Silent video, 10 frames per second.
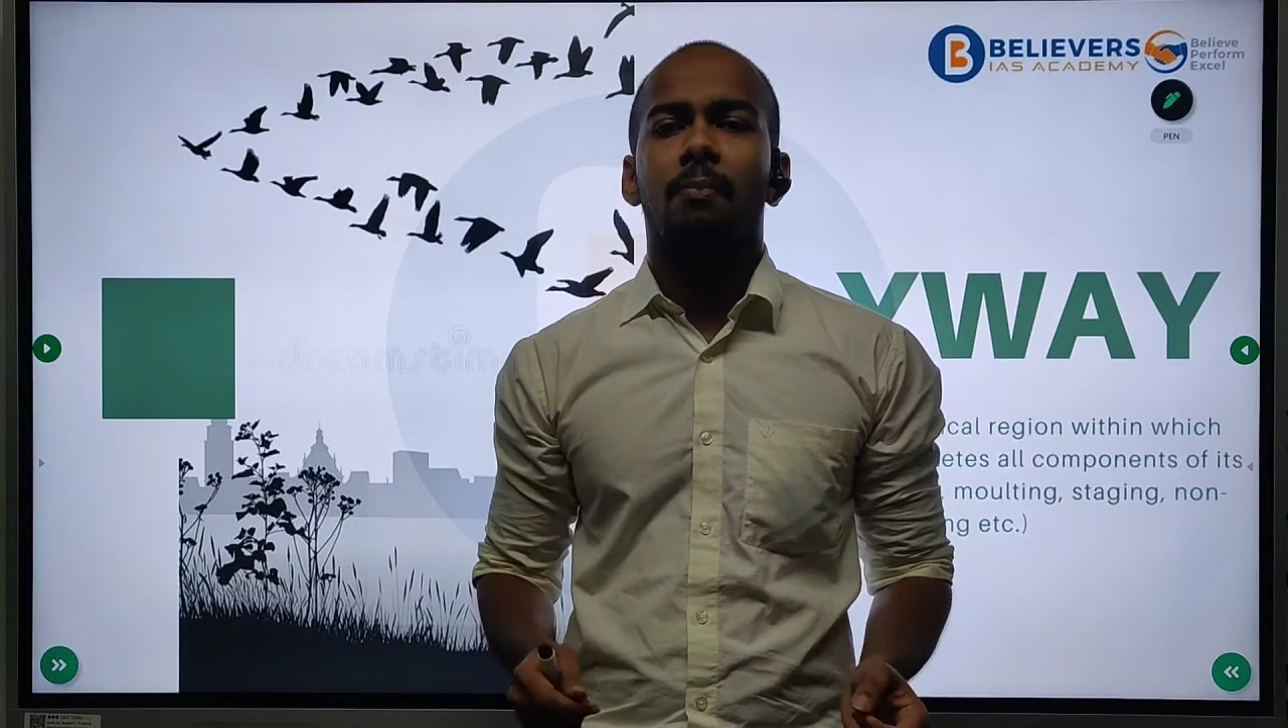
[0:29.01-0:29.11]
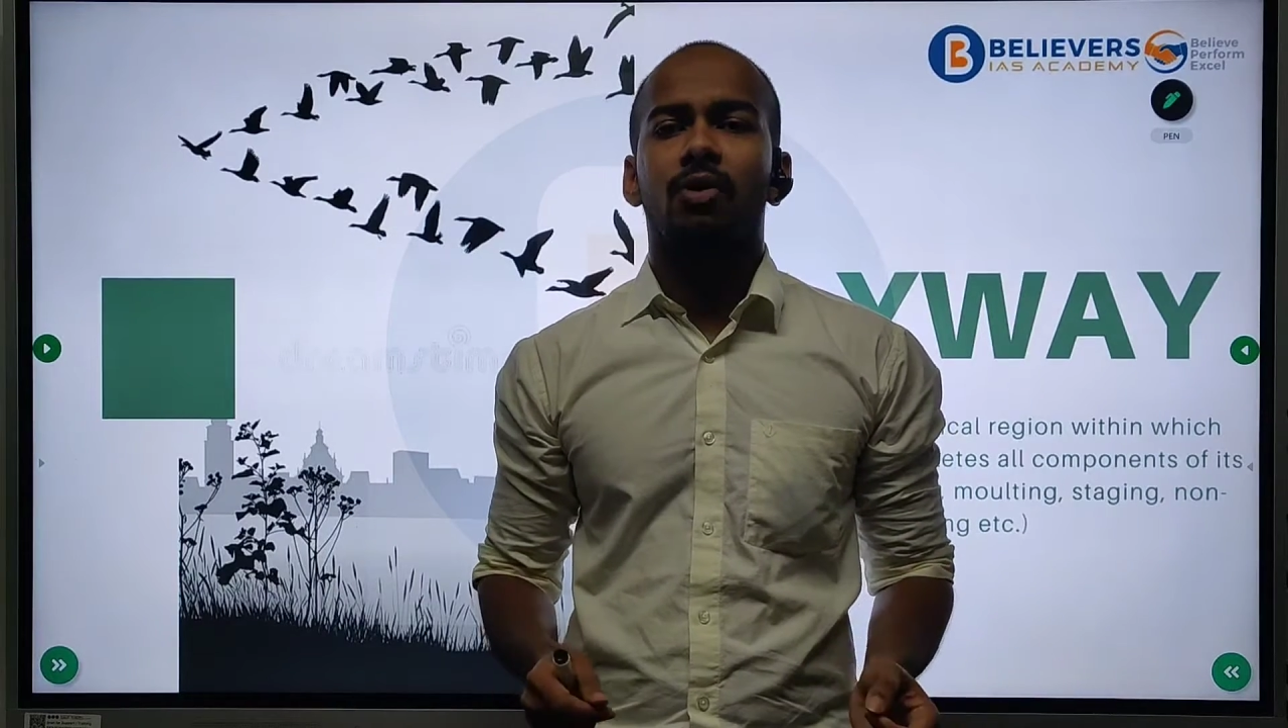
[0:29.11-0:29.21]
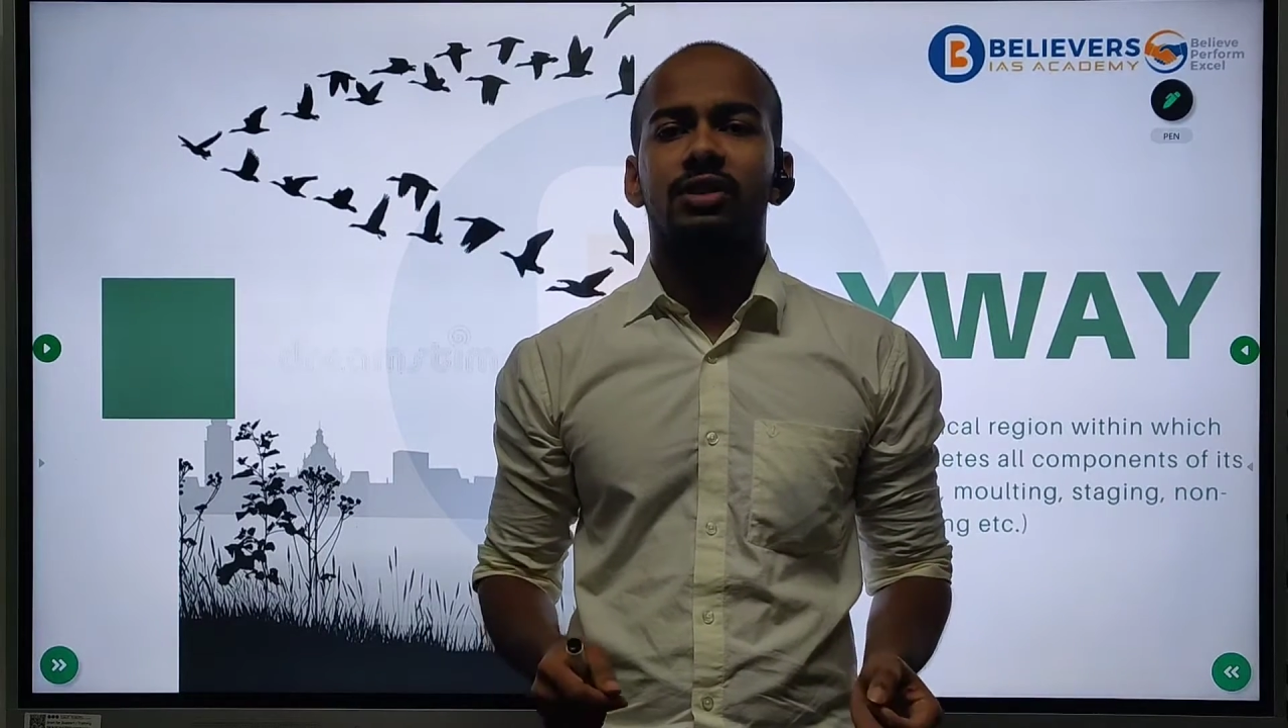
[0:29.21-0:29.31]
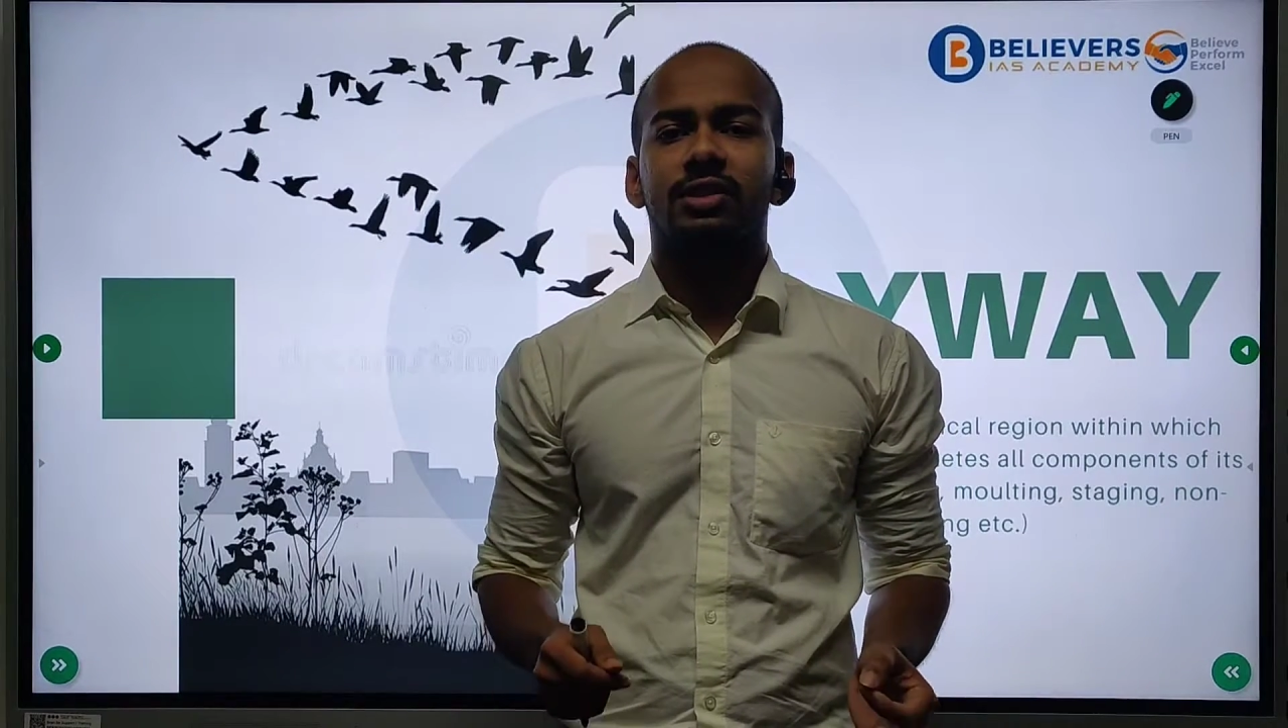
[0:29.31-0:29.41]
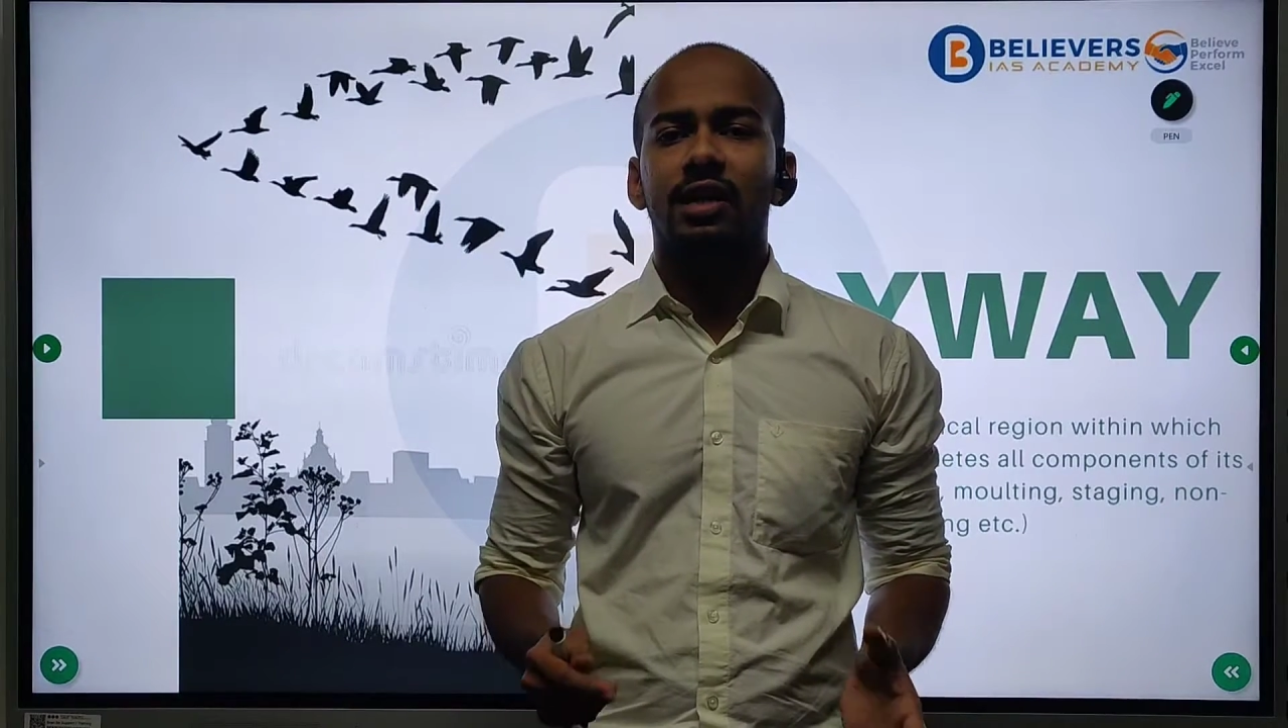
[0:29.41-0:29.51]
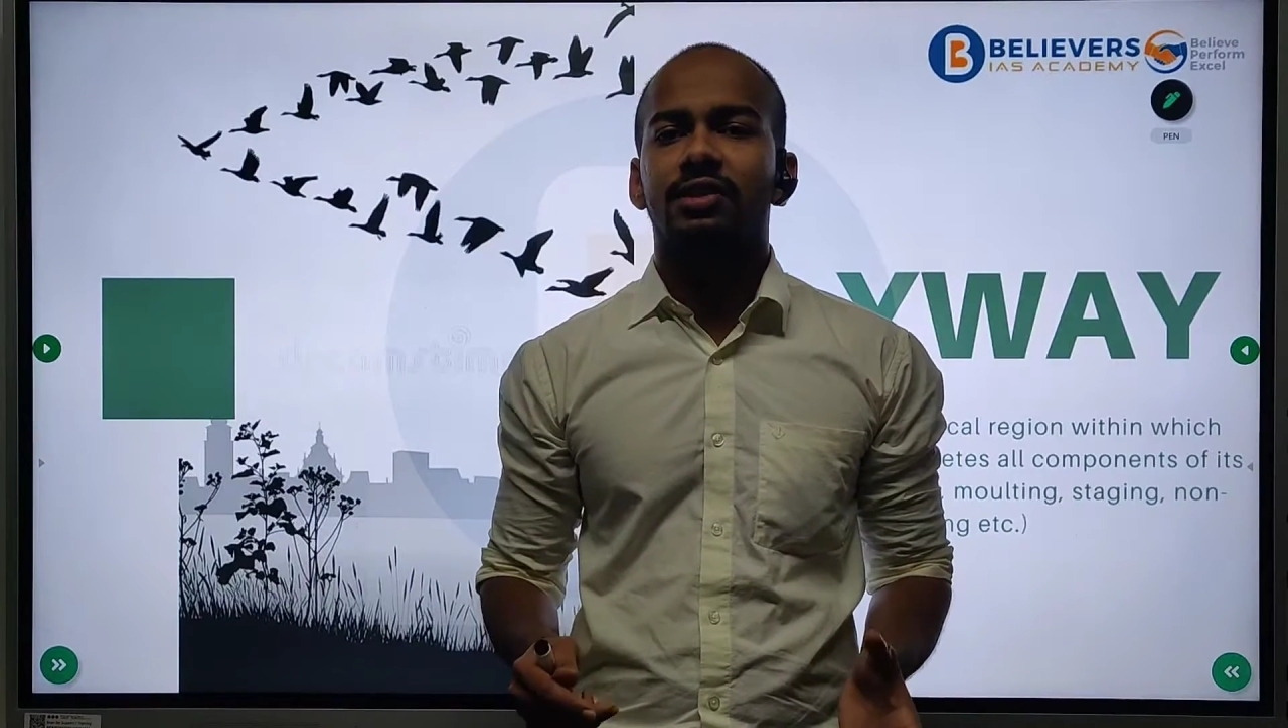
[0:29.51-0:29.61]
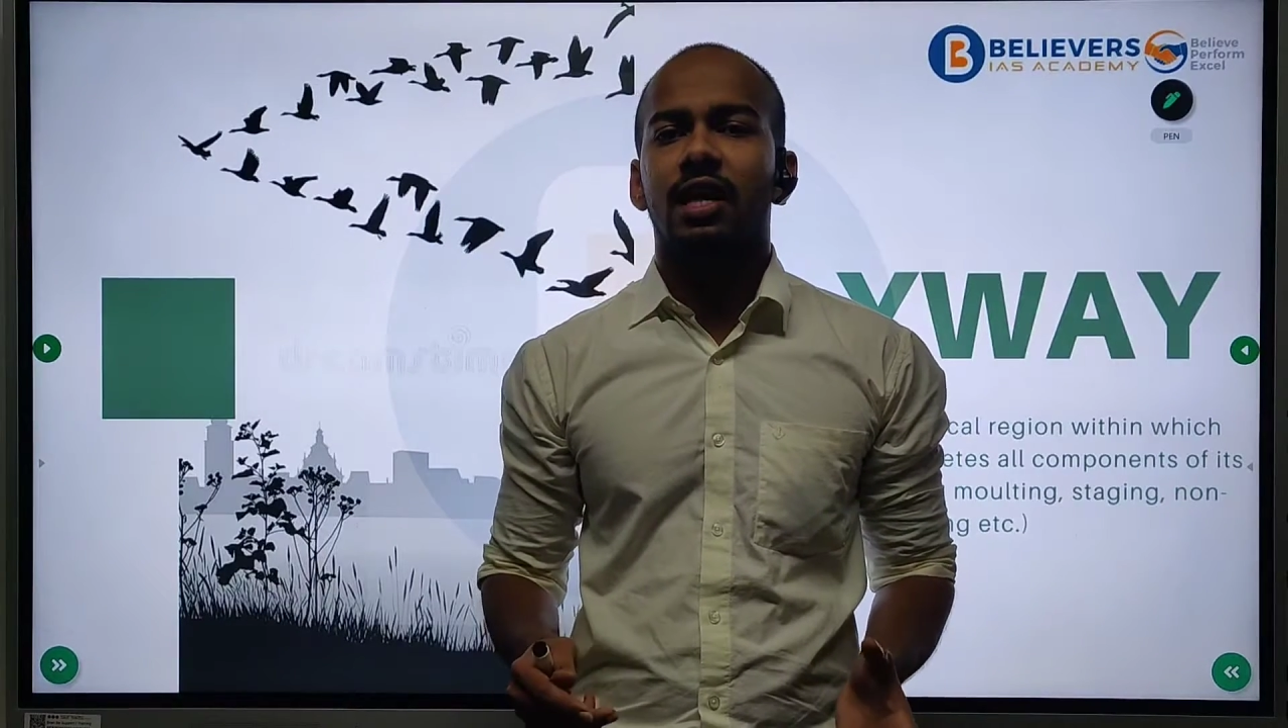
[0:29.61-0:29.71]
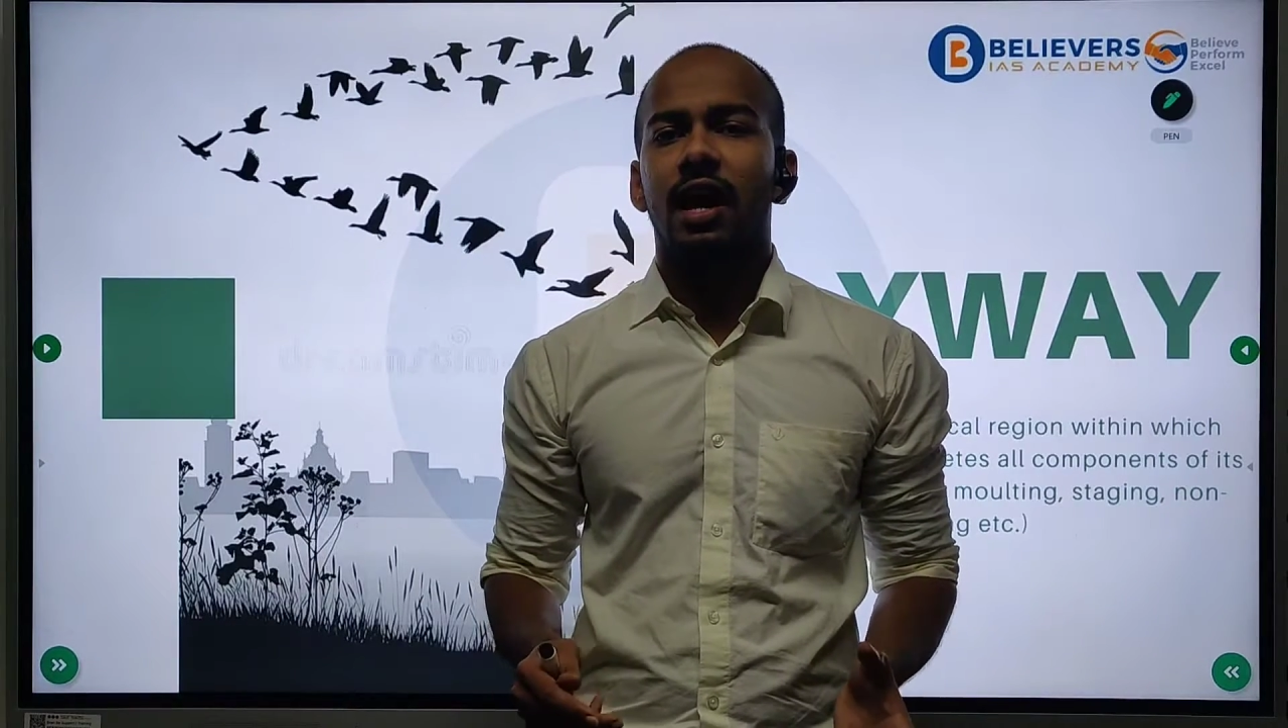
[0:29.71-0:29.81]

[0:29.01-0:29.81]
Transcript: upon such